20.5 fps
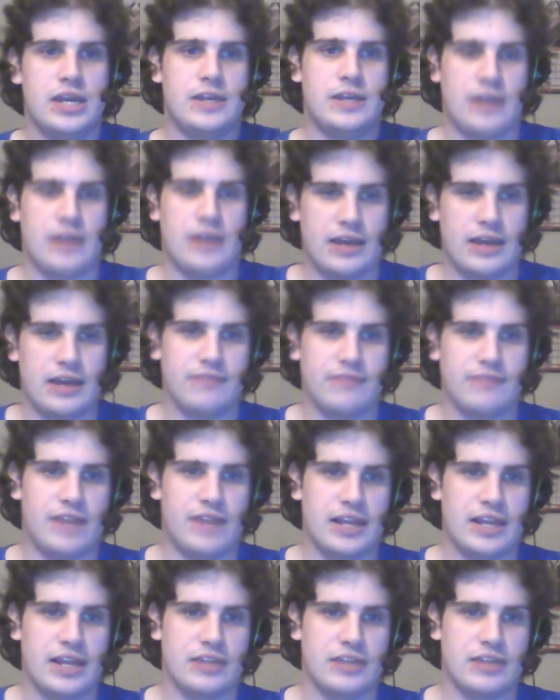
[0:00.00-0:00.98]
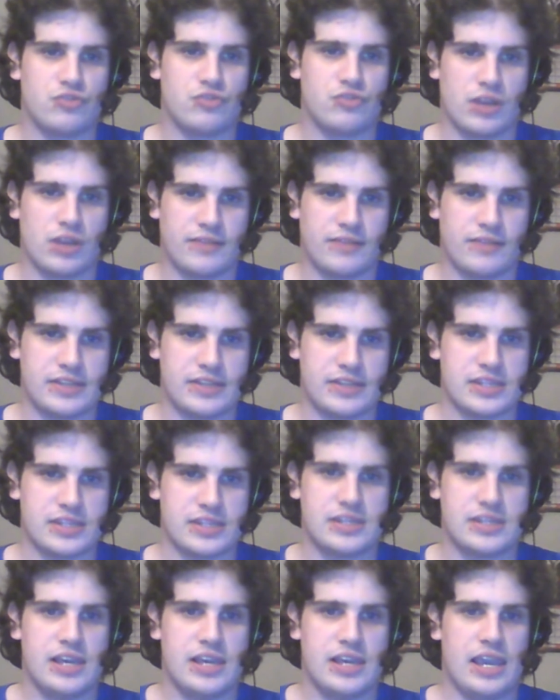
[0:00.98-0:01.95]
non-violent drug
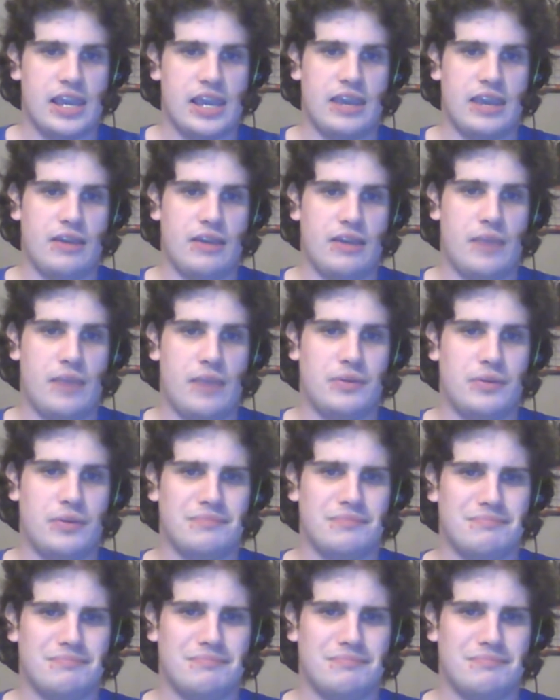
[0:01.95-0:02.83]
offenses, and would,